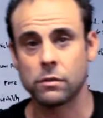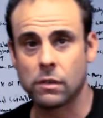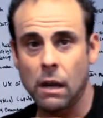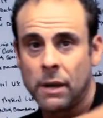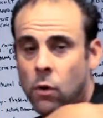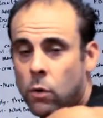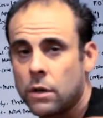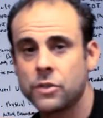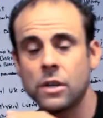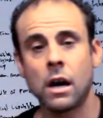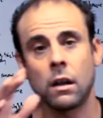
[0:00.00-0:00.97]
Coming
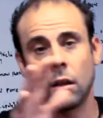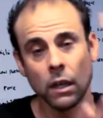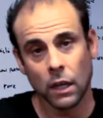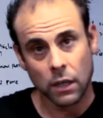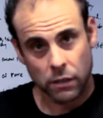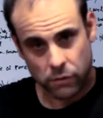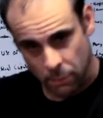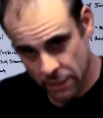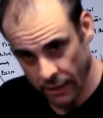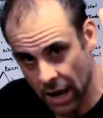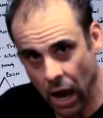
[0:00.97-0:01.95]
horizontal,
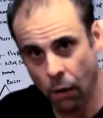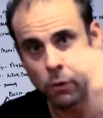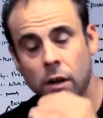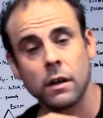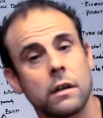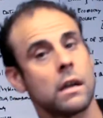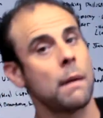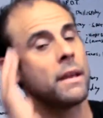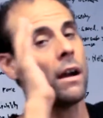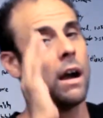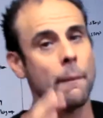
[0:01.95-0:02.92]
coming downward,
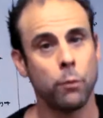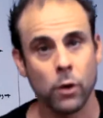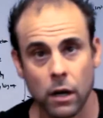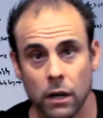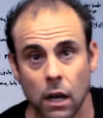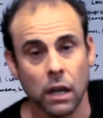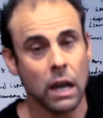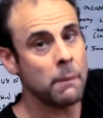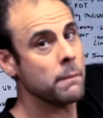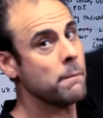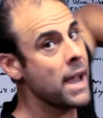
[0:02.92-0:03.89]
coming upward,
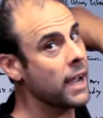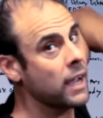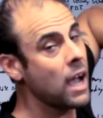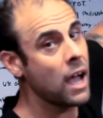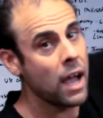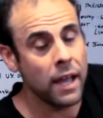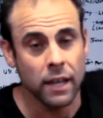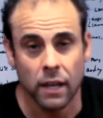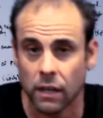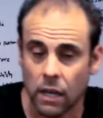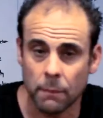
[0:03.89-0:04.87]
coming back high,
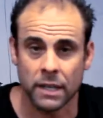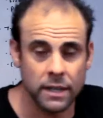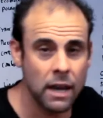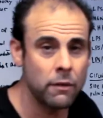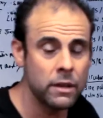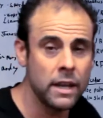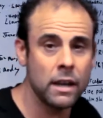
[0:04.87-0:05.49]
coming down